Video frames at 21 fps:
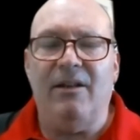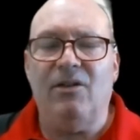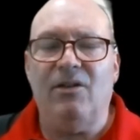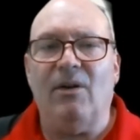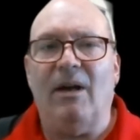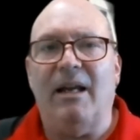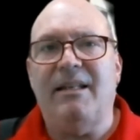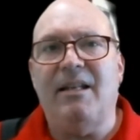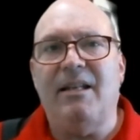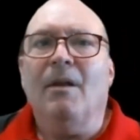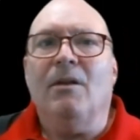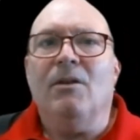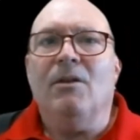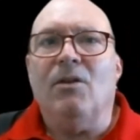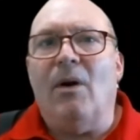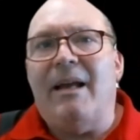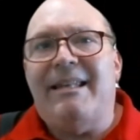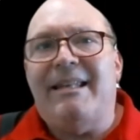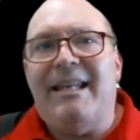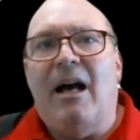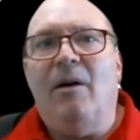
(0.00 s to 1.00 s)
So
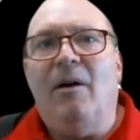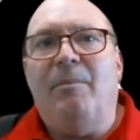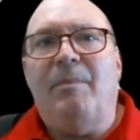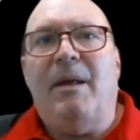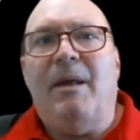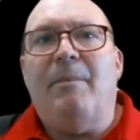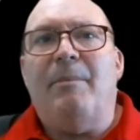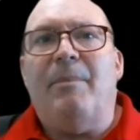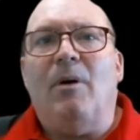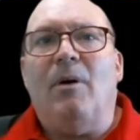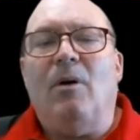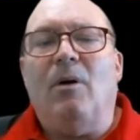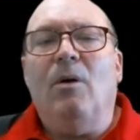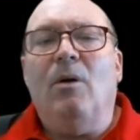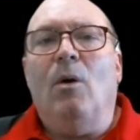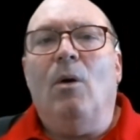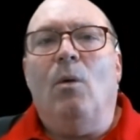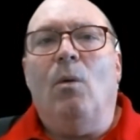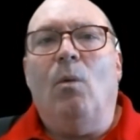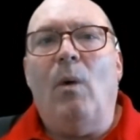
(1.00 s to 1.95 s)
I tell people,